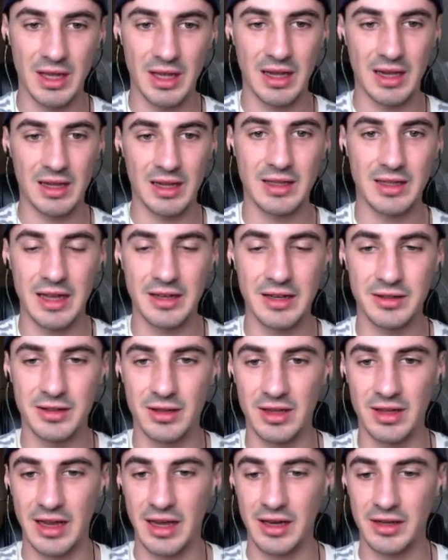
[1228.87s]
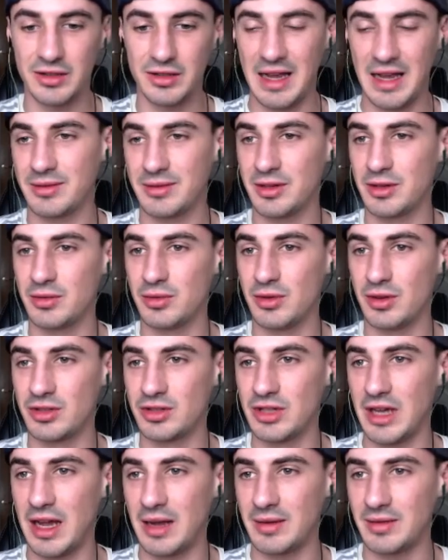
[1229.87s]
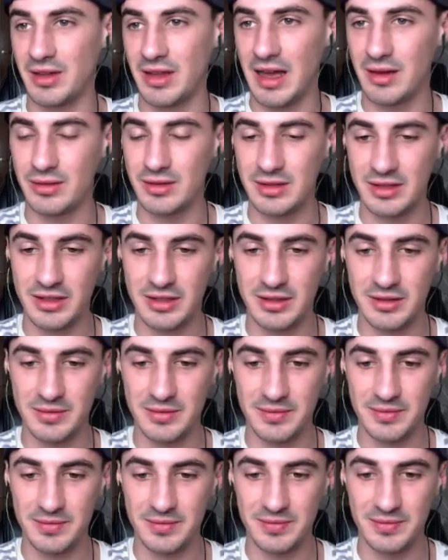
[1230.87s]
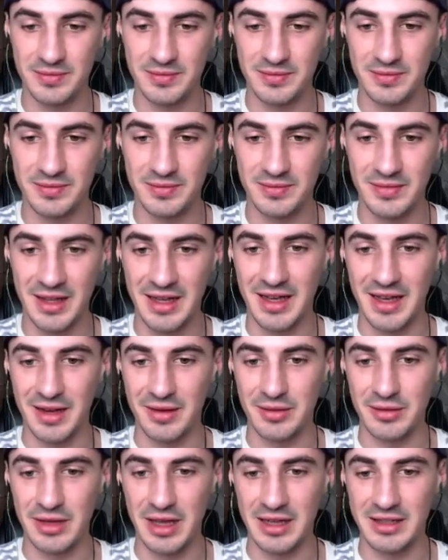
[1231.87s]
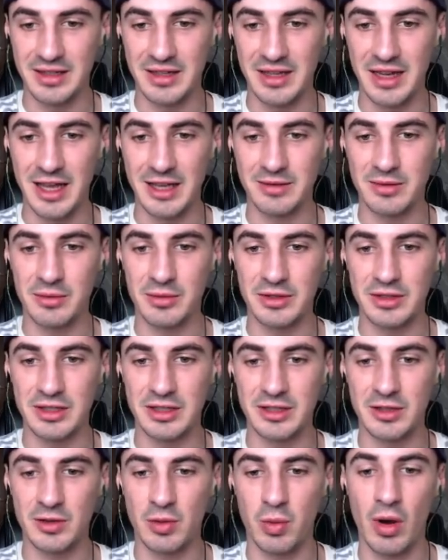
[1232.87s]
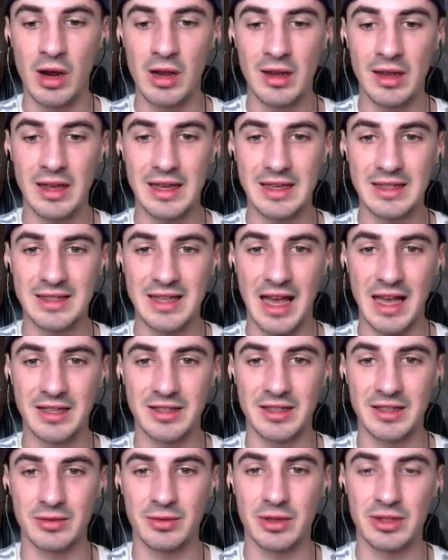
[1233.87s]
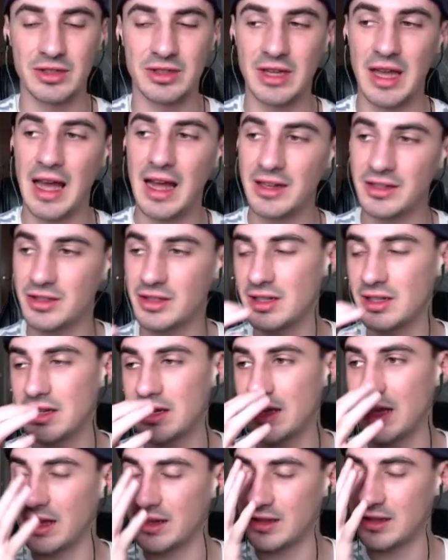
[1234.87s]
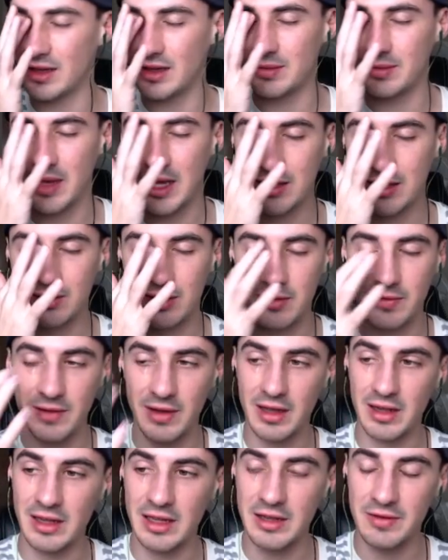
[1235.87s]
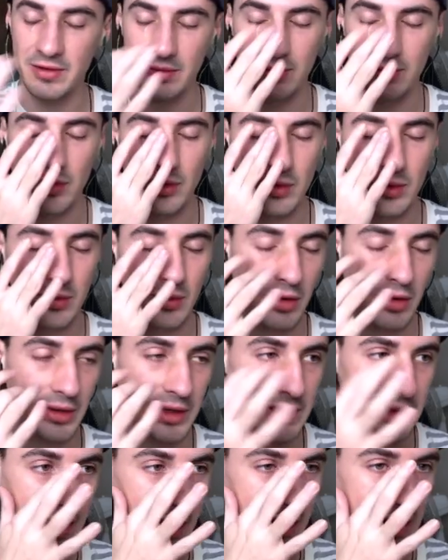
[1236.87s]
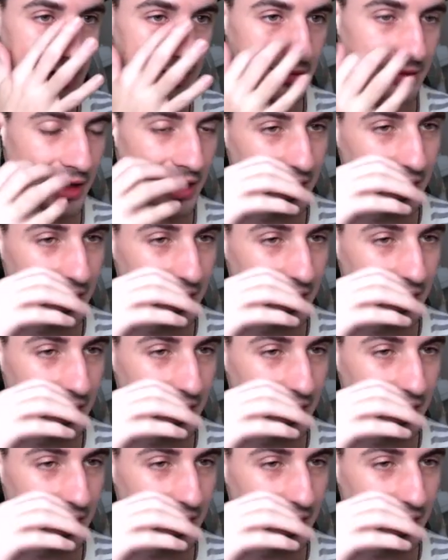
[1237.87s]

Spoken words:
yeah, let's get into the next chapter. What a chapter that was. We'll get to the next one, which is Twilight Assassin, which actually, yeah, that makes me feel even more worried now.